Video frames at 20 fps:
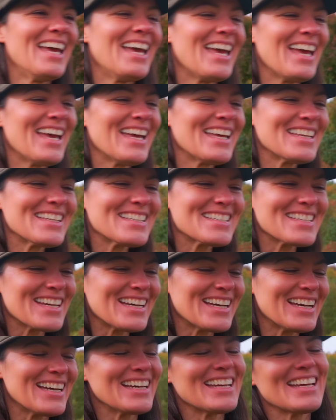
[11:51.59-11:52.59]
And,
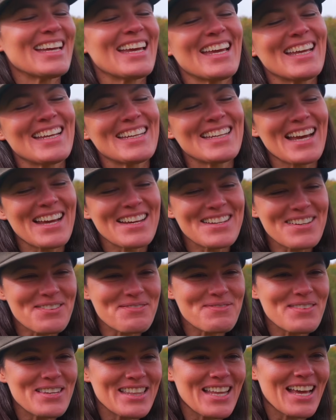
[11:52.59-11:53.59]
uh, and I
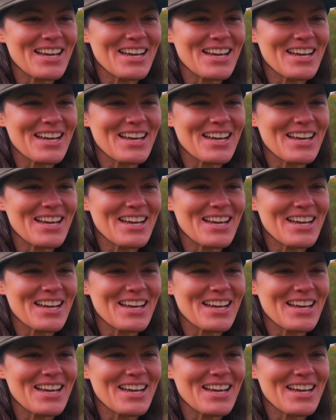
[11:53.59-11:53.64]
don't mean